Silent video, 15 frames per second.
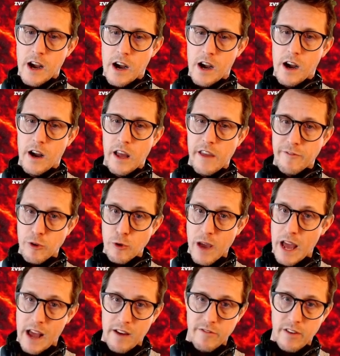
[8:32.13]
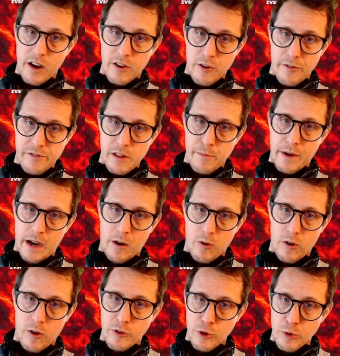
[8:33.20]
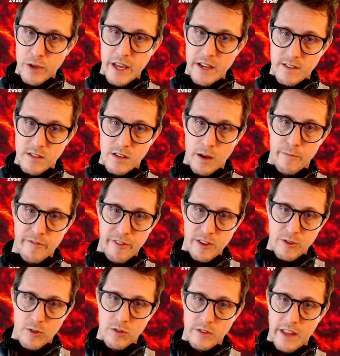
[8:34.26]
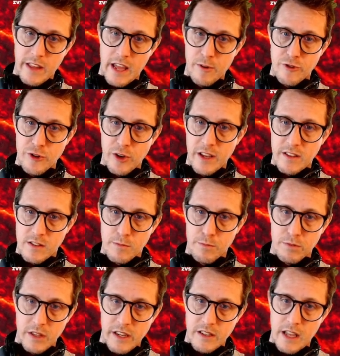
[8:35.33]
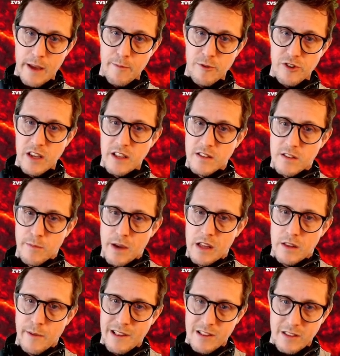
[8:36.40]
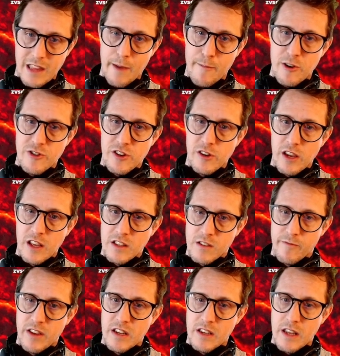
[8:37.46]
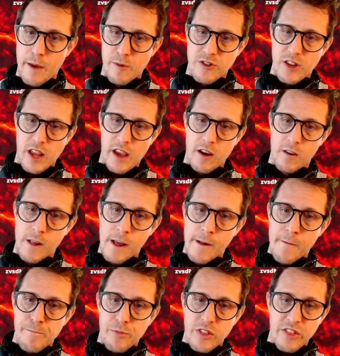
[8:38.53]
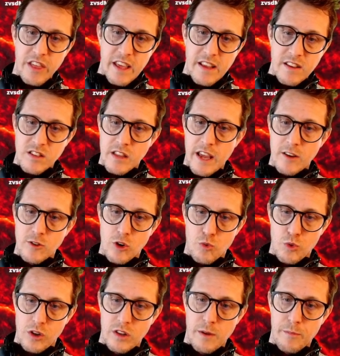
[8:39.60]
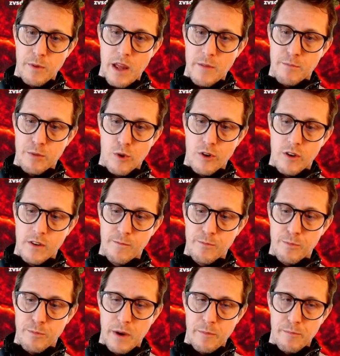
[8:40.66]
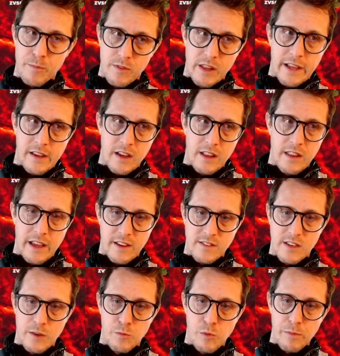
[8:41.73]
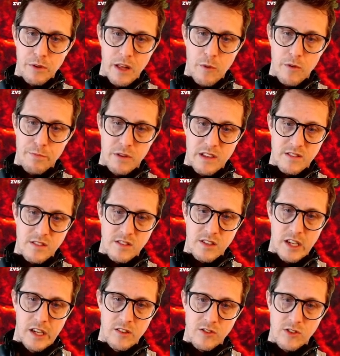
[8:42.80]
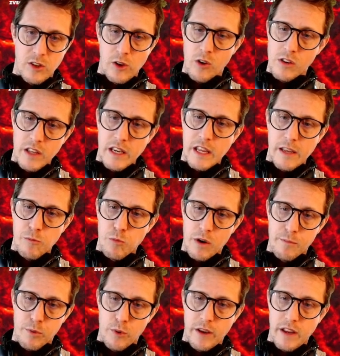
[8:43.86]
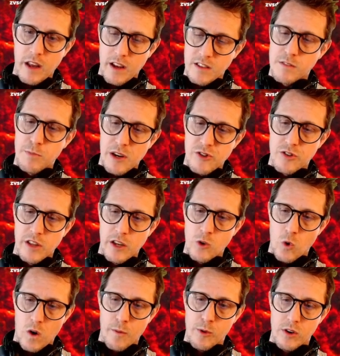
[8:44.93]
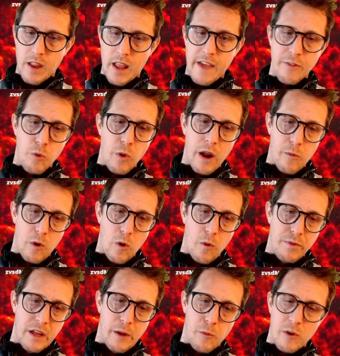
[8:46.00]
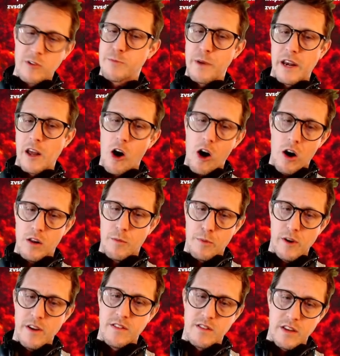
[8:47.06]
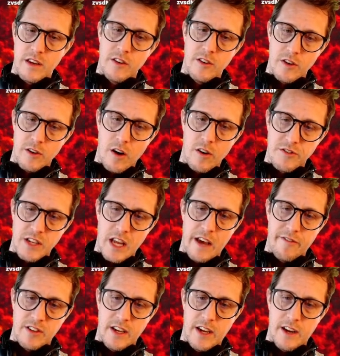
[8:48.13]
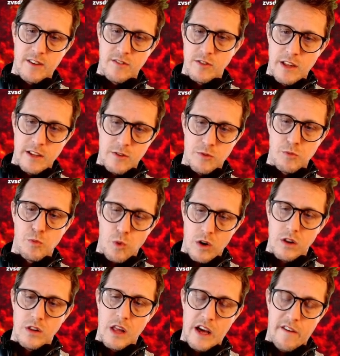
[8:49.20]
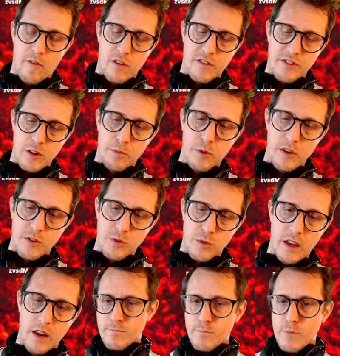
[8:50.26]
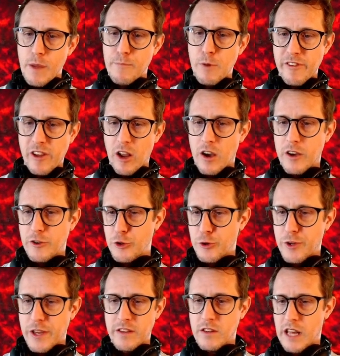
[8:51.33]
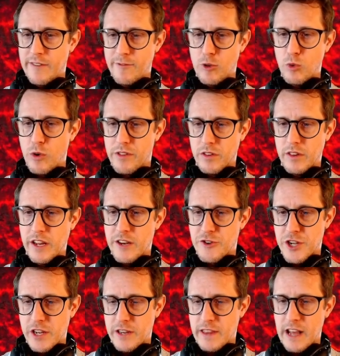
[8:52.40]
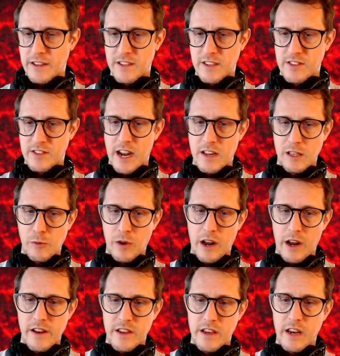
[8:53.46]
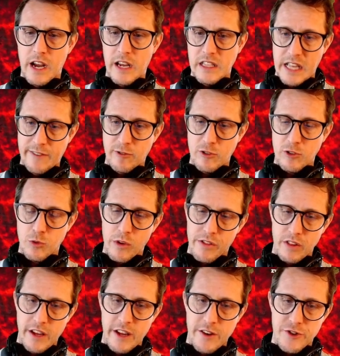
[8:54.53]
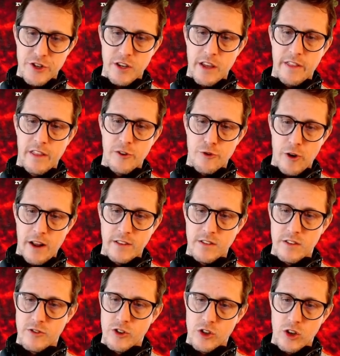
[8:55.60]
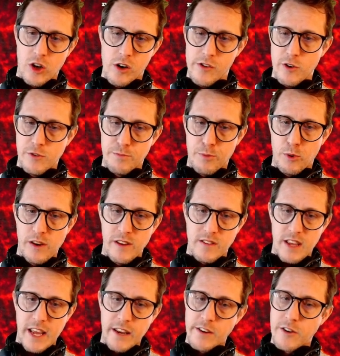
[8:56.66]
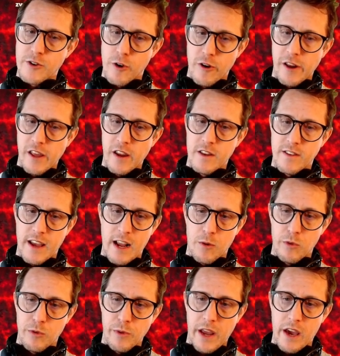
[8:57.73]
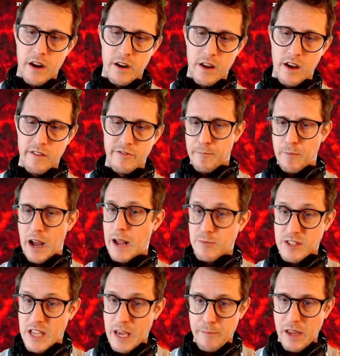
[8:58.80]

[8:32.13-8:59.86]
If you have Unearthly Power, you get some physical damage, you get some bleed damage, you get some elemental damage, and you get some bit damage scale. These things are really important, but like I said, we play with pluses skills, so you only need 1 point, especially in normal. And the way we were playing, we were spending all our points in our staff attack, so that's where a lot of our skill points went. Moving on, you can level with Lich, and that's exactly what I did. I leveled with Lich and then transitioned all those points into Ternion attack when we had enough. I'm skipping